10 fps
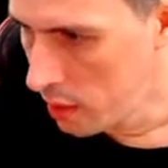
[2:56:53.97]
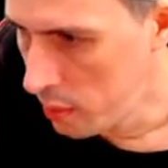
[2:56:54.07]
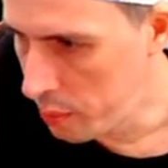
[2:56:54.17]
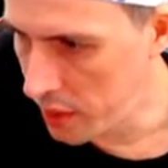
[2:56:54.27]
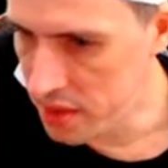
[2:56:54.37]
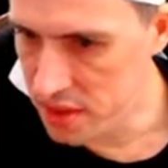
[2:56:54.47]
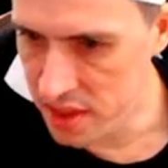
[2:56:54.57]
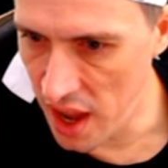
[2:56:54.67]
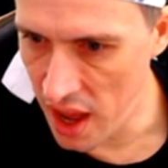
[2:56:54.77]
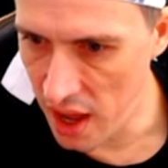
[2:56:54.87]
But
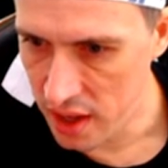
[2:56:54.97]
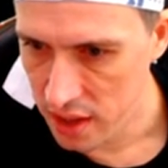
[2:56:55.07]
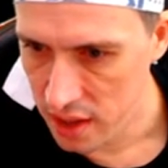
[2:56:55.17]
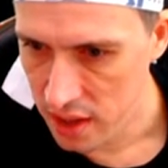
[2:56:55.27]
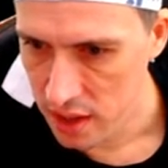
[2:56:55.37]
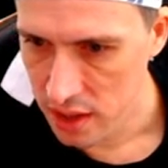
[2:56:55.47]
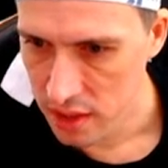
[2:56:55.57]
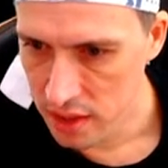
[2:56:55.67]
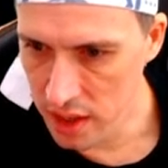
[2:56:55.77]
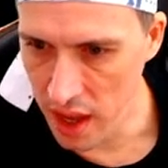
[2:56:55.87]

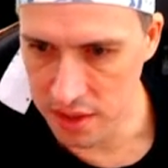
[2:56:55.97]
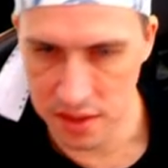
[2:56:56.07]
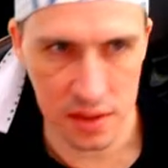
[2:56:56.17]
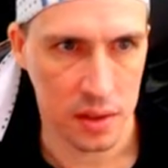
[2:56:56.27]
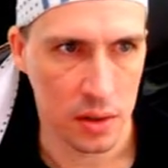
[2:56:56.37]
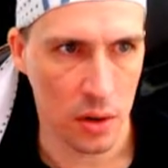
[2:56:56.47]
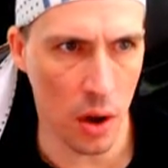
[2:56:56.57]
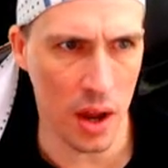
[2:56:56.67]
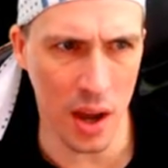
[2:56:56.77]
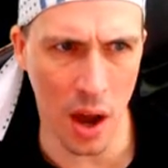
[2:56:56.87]
yes,
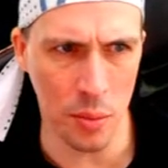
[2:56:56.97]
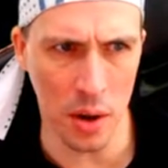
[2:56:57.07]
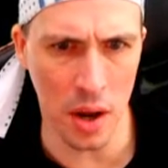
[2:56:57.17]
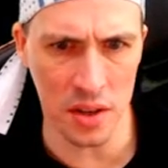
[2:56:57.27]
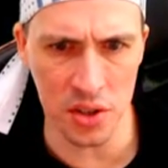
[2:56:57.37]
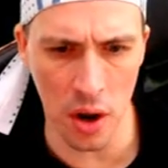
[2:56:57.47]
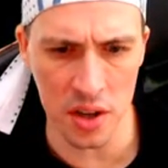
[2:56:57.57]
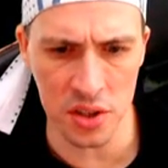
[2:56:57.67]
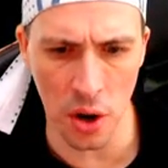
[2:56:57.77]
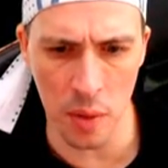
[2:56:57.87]
I'm not
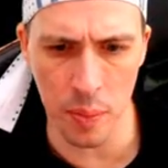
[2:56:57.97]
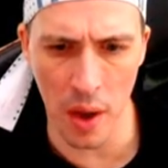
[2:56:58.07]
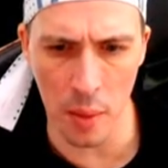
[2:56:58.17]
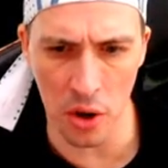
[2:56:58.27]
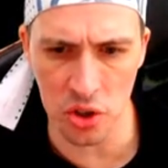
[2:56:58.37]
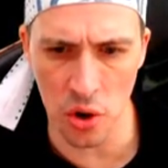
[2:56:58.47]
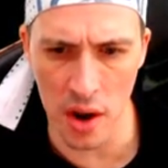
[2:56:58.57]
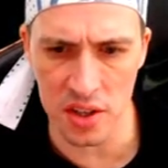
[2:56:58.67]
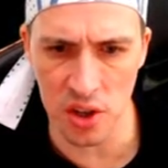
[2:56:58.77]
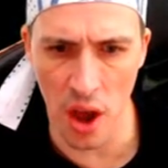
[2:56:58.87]
trying
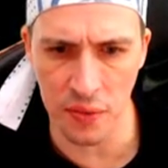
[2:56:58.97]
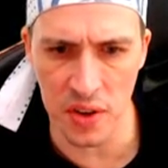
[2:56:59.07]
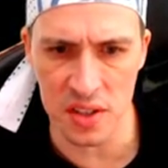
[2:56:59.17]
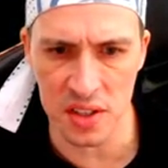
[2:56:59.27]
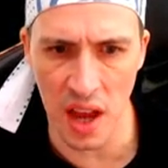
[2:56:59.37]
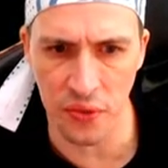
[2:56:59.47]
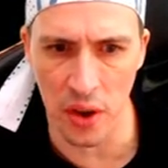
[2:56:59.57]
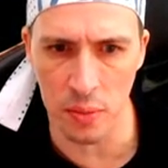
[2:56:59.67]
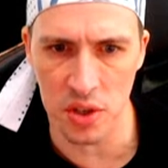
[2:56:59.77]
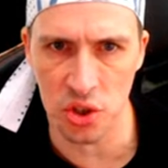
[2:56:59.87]
to siphon stuff.
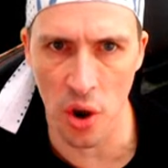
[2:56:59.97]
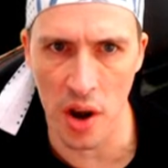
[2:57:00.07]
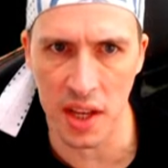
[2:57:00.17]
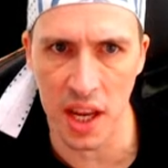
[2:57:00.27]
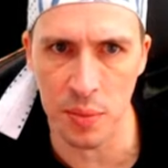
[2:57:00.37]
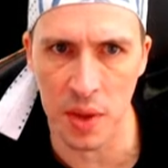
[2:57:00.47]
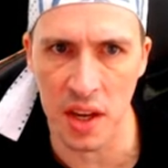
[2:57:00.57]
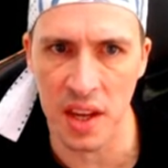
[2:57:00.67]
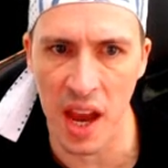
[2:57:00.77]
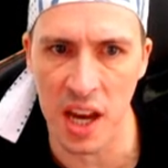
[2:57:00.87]
I'm just trying to keep the
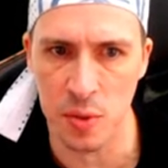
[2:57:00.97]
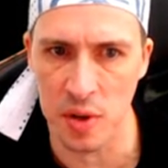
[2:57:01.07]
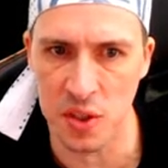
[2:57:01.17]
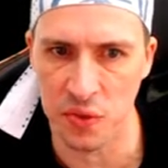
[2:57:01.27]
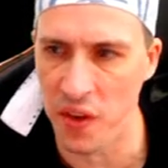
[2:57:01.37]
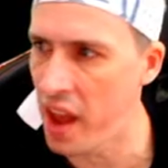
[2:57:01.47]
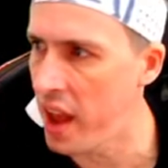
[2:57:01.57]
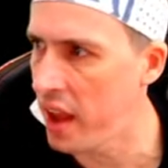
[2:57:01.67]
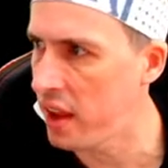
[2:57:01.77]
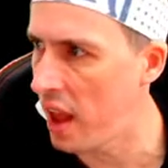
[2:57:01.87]
engagements
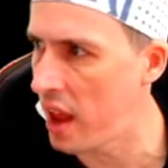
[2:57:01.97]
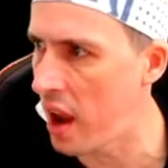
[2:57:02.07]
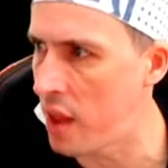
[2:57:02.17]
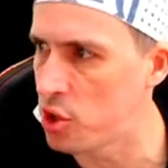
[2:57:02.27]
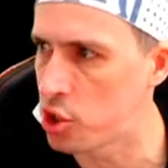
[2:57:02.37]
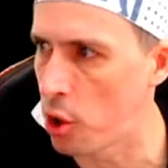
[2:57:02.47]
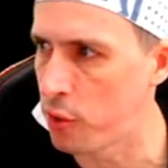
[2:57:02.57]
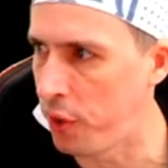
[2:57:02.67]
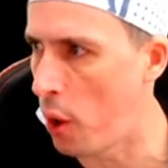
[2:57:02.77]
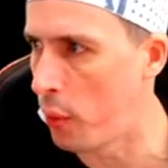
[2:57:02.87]
fair and the show
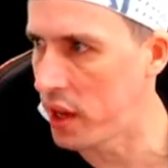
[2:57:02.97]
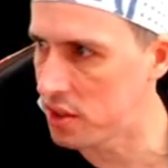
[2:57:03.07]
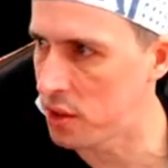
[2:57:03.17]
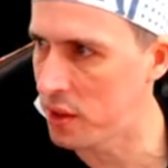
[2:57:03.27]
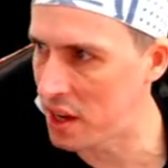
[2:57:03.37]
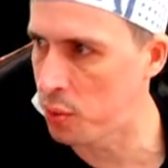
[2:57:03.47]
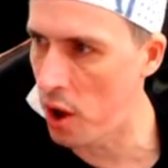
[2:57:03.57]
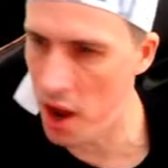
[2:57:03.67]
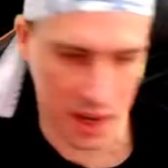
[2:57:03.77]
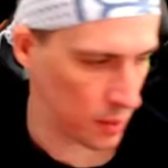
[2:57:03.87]
flowing. So that's
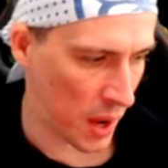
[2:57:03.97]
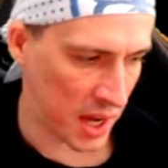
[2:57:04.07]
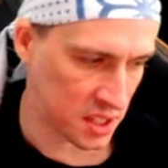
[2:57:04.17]
why I can make some